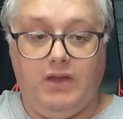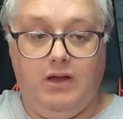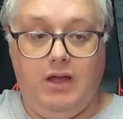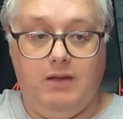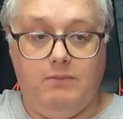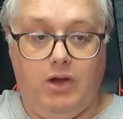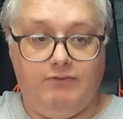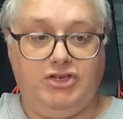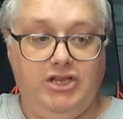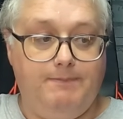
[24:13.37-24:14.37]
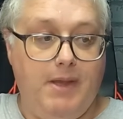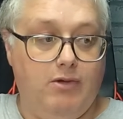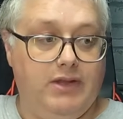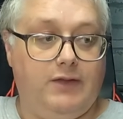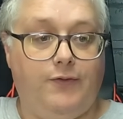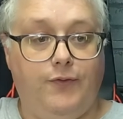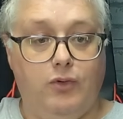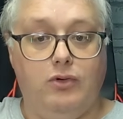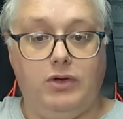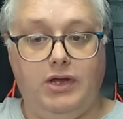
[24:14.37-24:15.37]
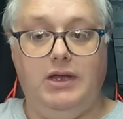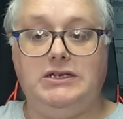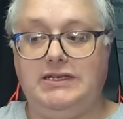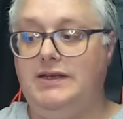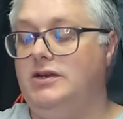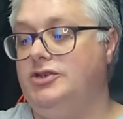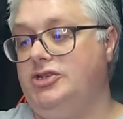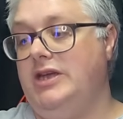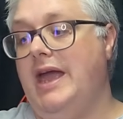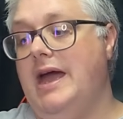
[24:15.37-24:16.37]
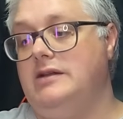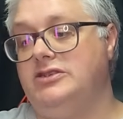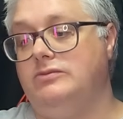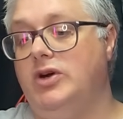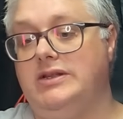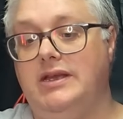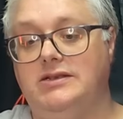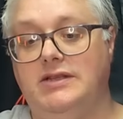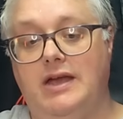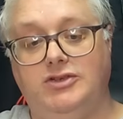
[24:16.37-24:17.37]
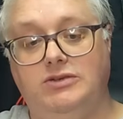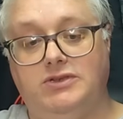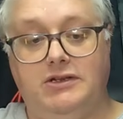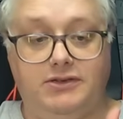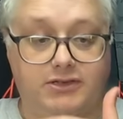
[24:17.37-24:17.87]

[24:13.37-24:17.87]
I originally built this for Kirsty because she had some ideas on how she was going to